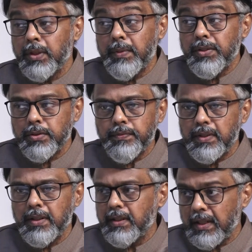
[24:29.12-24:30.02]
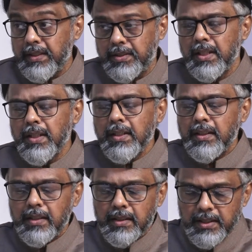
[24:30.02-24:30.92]
the basis of
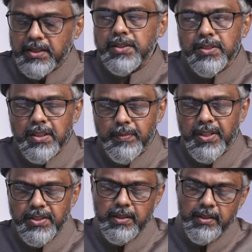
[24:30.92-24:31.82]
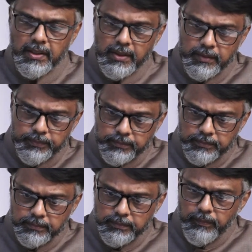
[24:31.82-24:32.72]
racist discrimination.
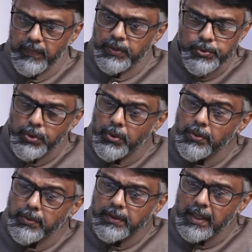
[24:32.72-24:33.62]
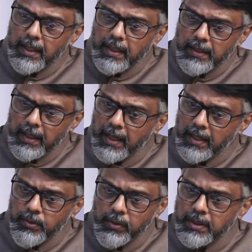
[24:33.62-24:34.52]
So they
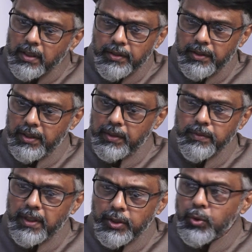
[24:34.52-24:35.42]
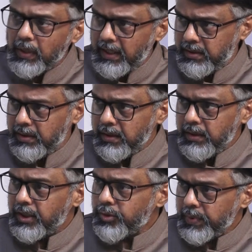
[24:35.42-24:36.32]
had no other alternative than to unite,
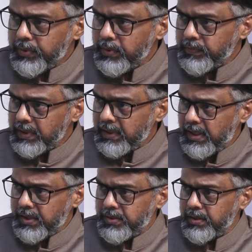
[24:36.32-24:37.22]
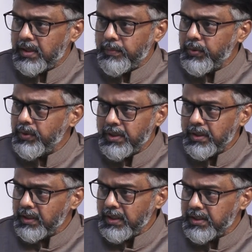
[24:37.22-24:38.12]
irrespective of the caste,
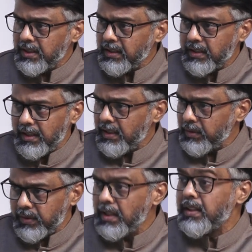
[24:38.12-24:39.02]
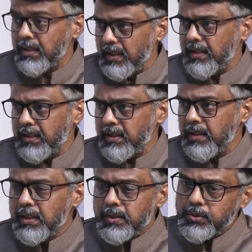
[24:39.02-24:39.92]
community, religion, color, or anything like that.
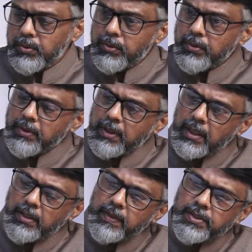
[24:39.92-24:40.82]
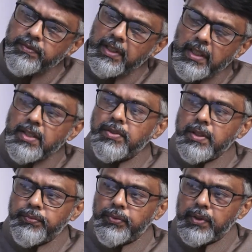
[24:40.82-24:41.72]
Right. So there it was very
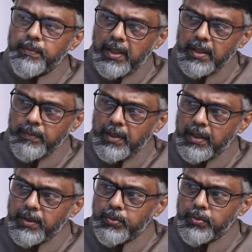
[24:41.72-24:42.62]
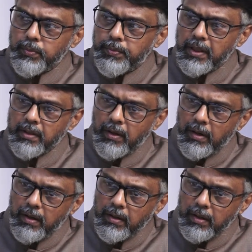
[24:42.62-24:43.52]
easy for Mahatma to bring
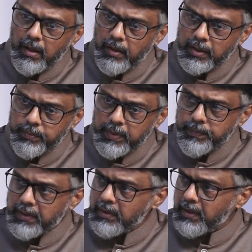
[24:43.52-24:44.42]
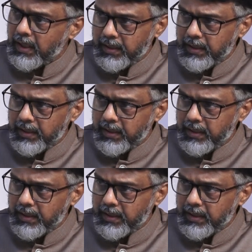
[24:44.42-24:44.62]
all the people